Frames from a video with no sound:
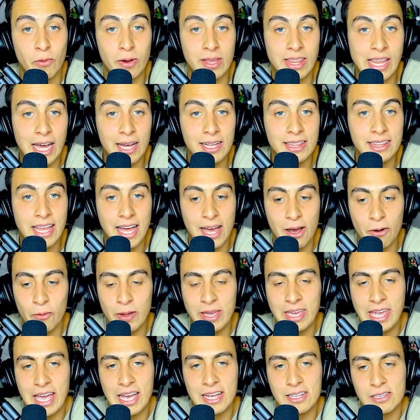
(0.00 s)
without that
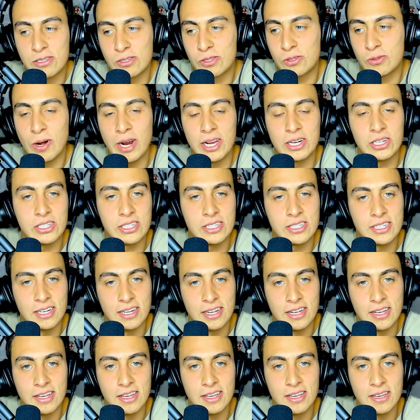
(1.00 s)
we can't stretch
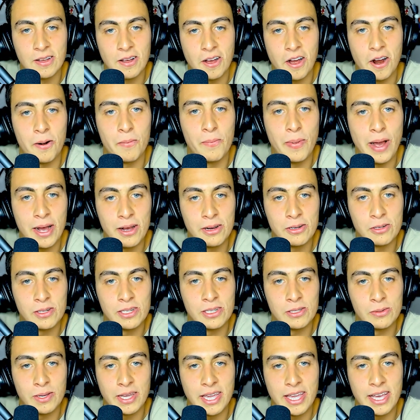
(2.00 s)
our
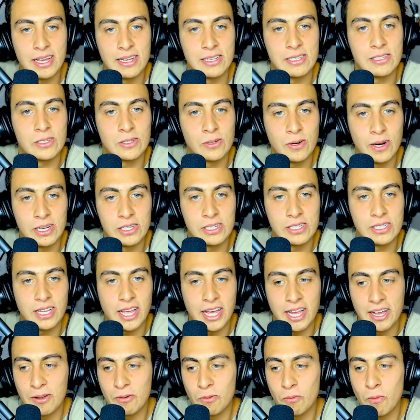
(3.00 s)
boundaries. We can't
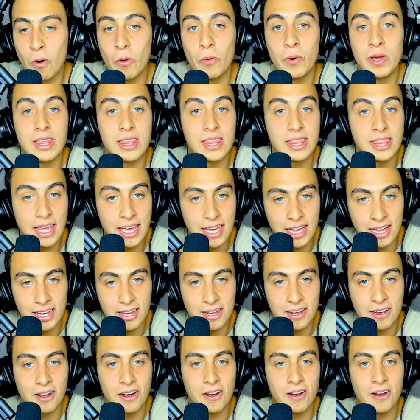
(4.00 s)
stretch like what we
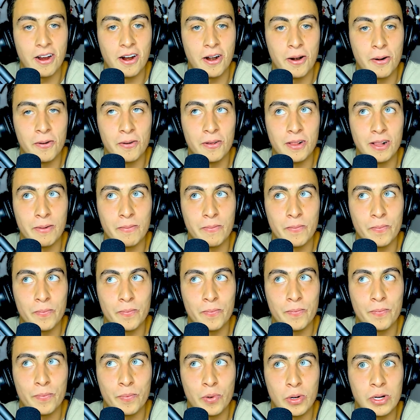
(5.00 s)
think our
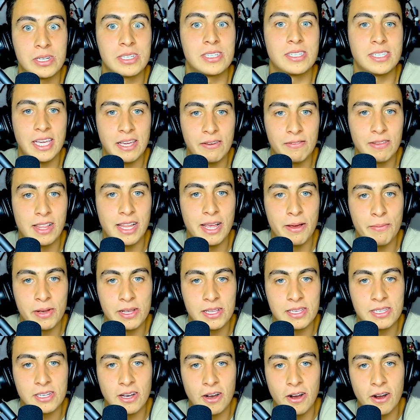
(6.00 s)
perceived
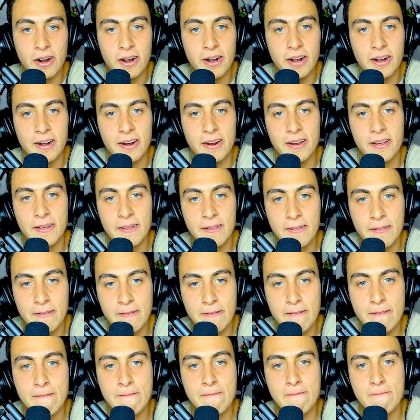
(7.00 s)
limits are.
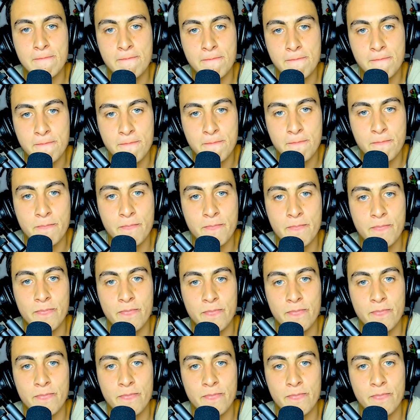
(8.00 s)
Hmm.